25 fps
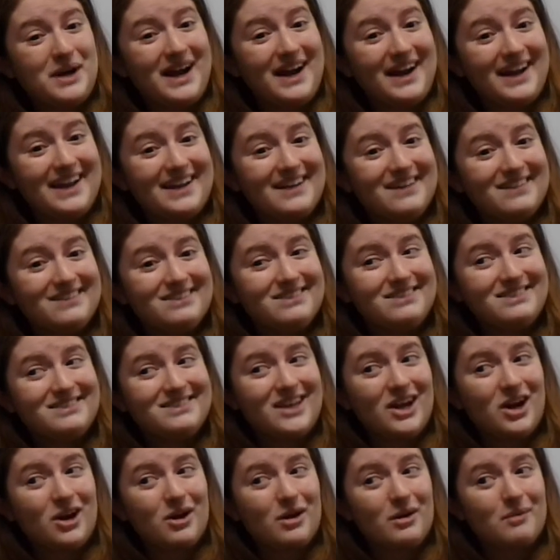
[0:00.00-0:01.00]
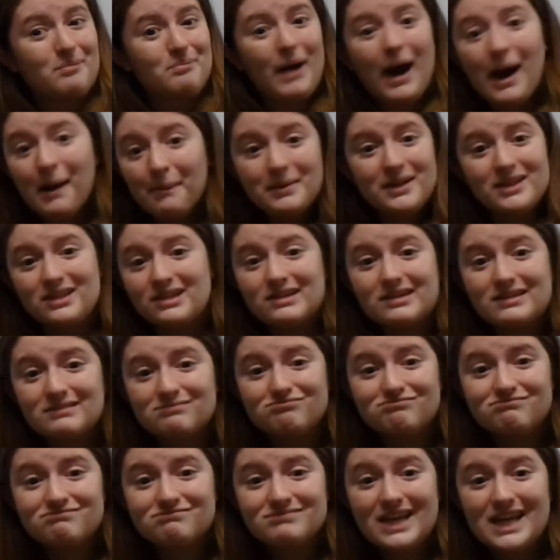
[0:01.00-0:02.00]
why they're popular
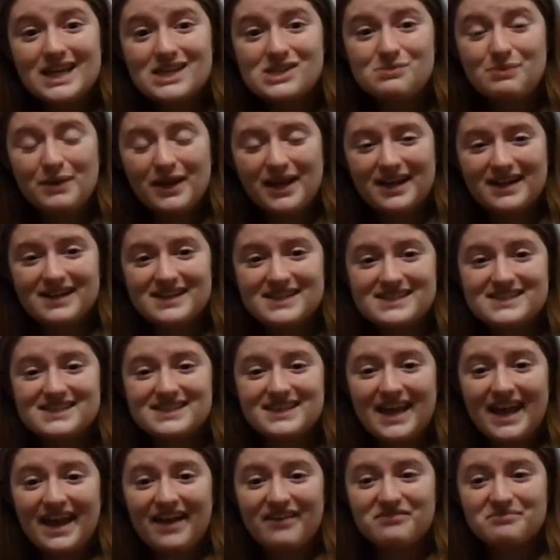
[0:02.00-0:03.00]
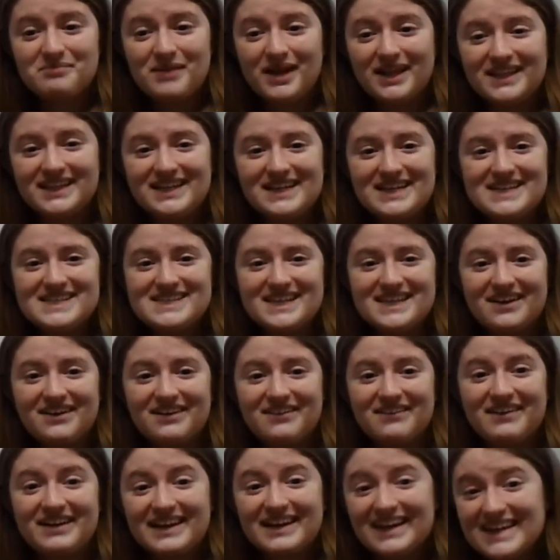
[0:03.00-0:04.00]
is because they have melodies that
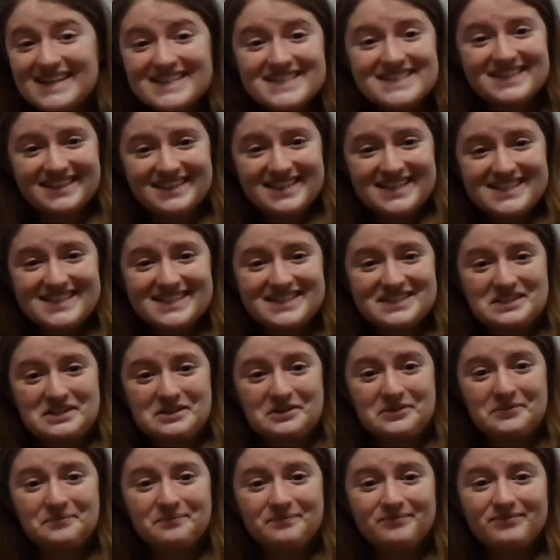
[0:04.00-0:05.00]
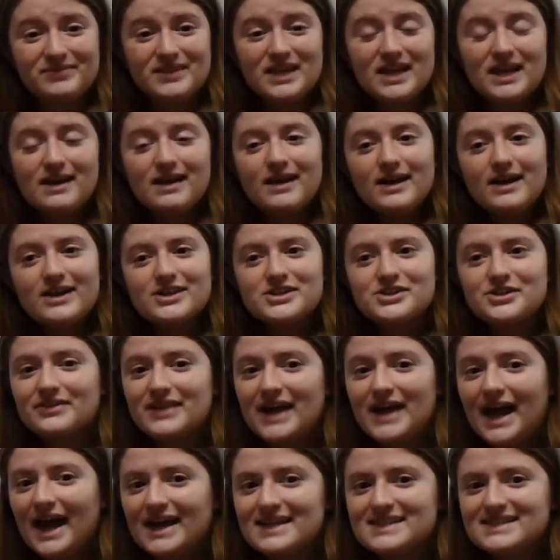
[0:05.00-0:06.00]
are nice to listen to. So
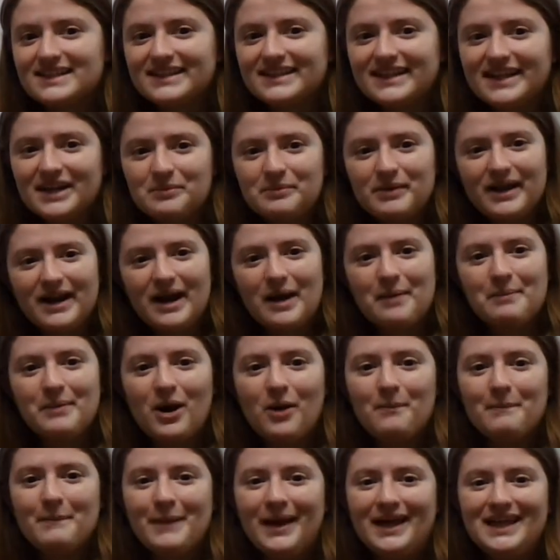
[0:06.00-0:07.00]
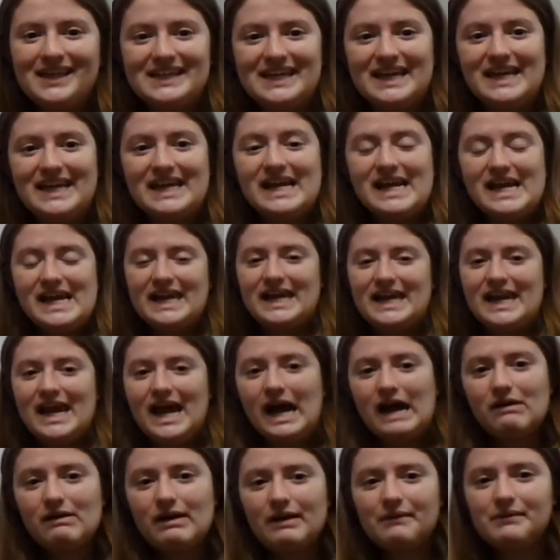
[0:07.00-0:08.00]
that is a little bit about melody.
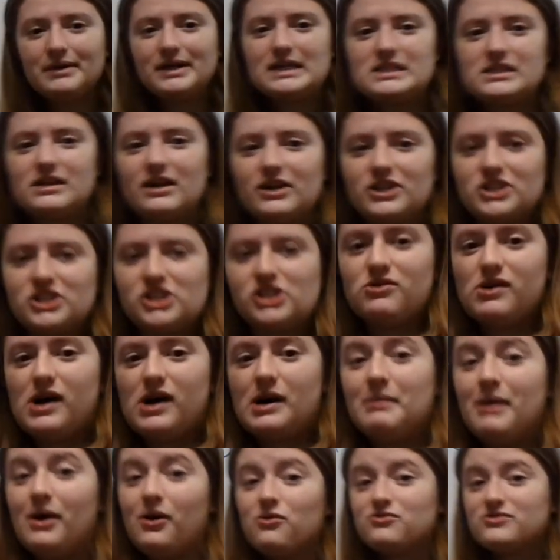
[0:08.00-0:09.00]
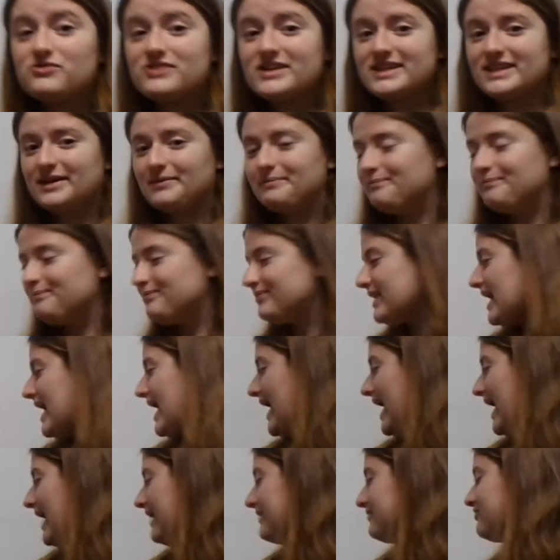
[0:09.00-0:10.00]
Now I want to talk to you about rhythm.
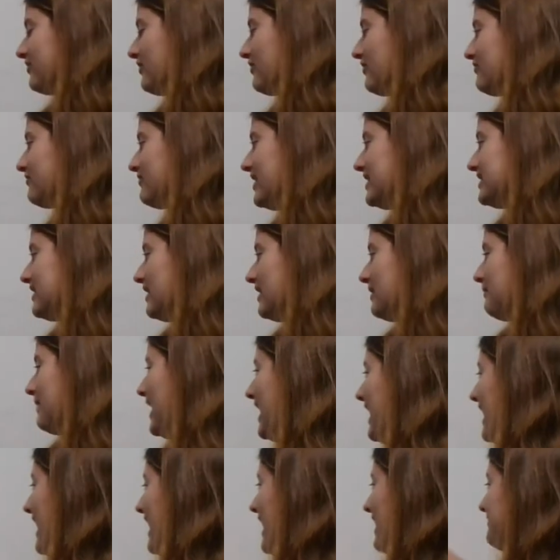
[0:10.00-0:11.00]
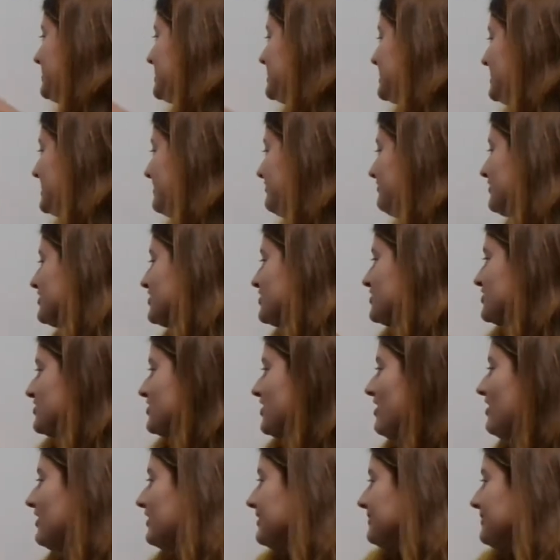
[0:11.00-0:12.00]
And for rhythm, I have a different
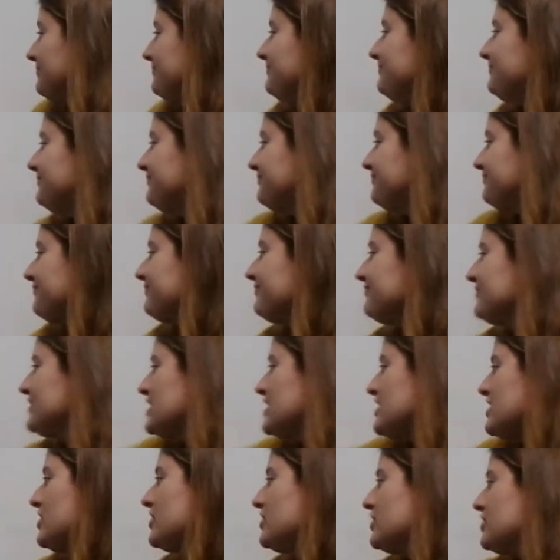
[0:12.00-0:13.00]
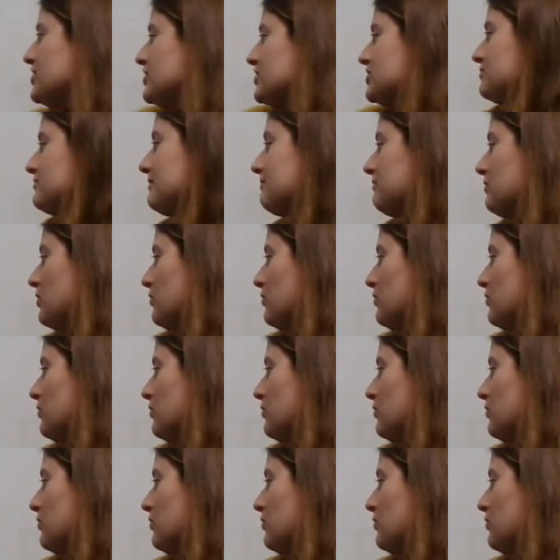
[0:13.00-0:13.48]
song. Do you